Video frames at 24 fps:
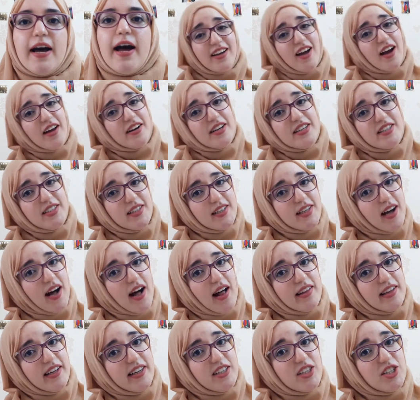I got into
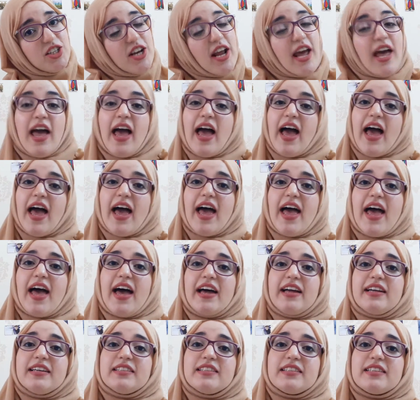college,
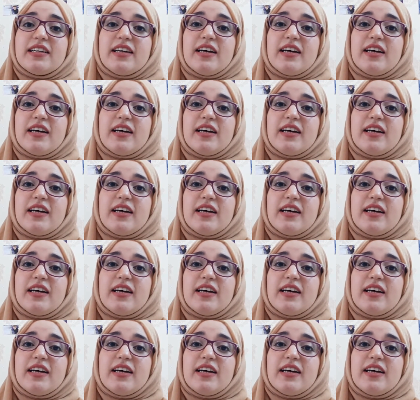and